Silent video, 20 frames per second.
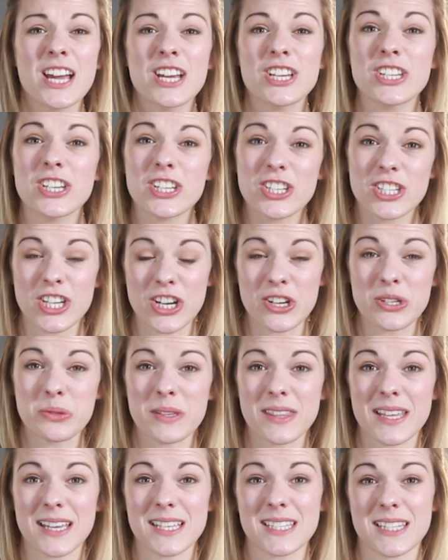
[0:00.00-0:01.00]
She shares
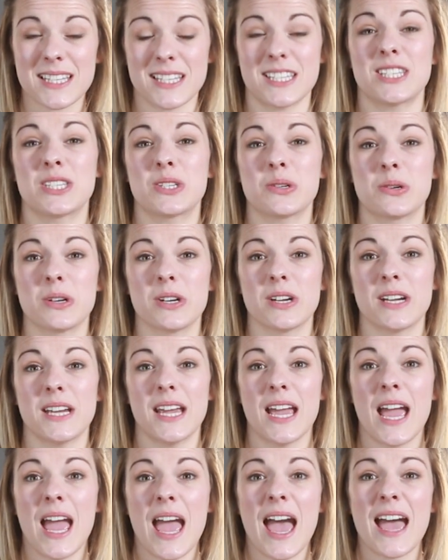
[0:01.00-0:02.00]
with us this
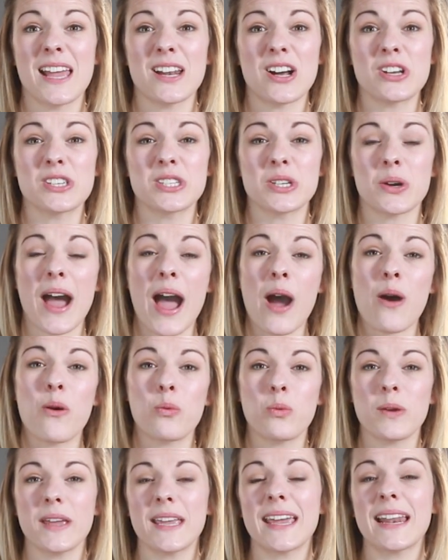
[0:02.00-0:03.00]
story and also how
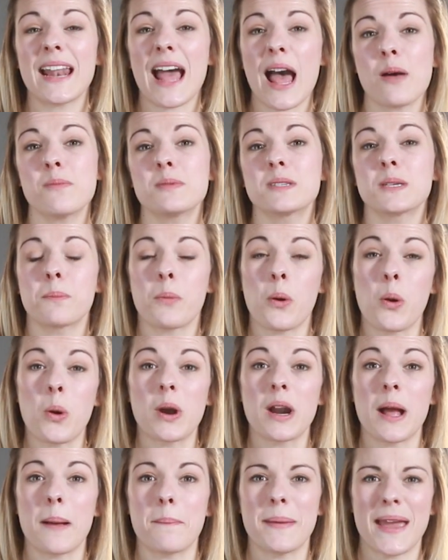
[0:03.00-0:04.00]
we can help
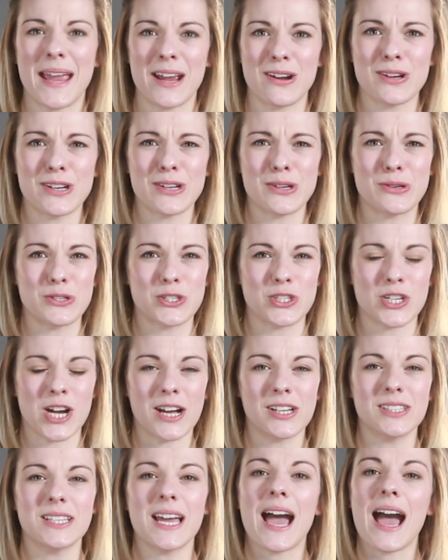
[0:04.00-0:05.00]
support a parent whose
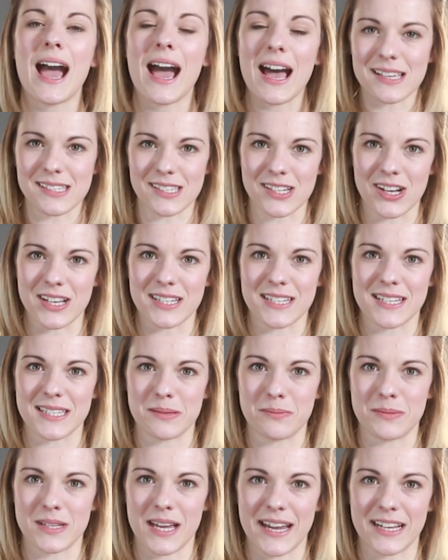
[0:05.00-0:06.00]
child has an
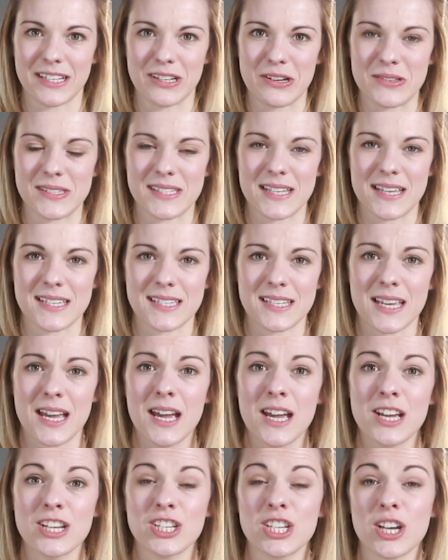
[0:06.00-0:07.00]
autism diagnosis.
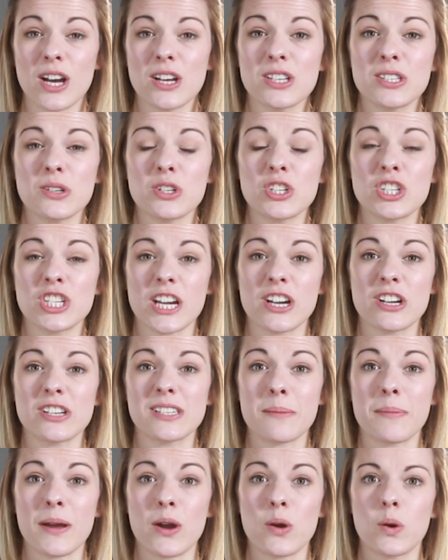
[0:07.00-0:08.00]
She also shares
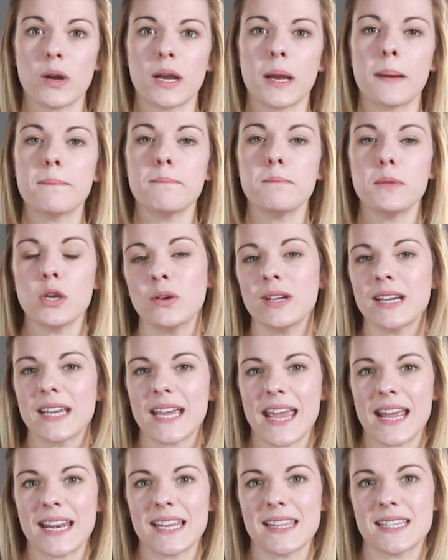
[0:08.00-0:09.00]
about
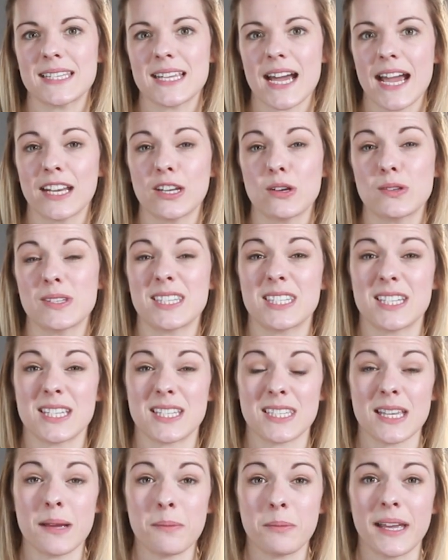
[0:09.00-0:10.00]
communicating the diagnosis to
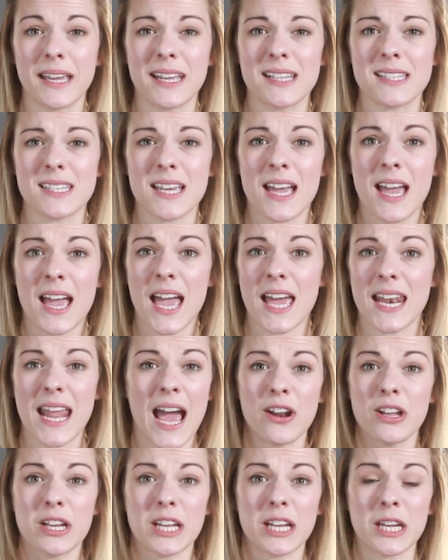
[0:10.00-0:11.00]
siblings and
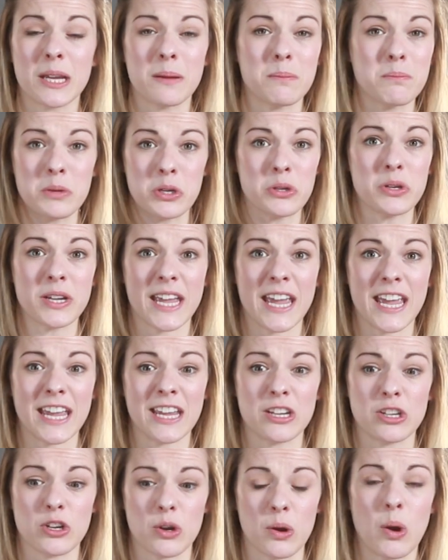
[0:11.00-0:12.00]
how to
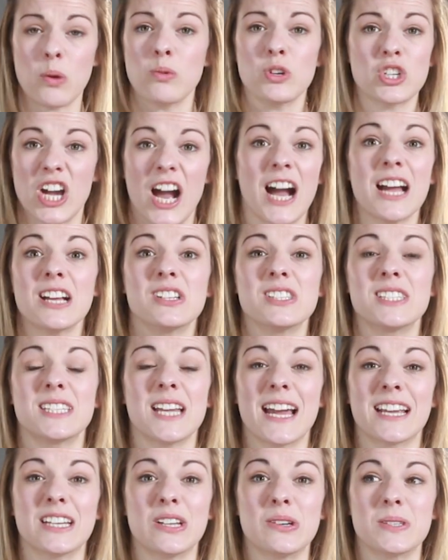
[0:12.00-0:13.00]
communicate your own child's
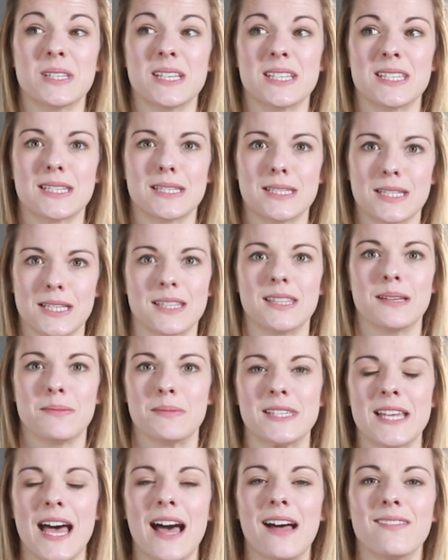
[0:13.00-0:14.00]
diagnosis to
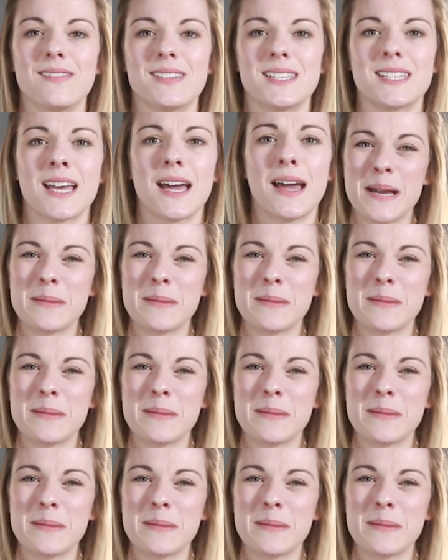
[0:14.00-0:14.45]
themselves.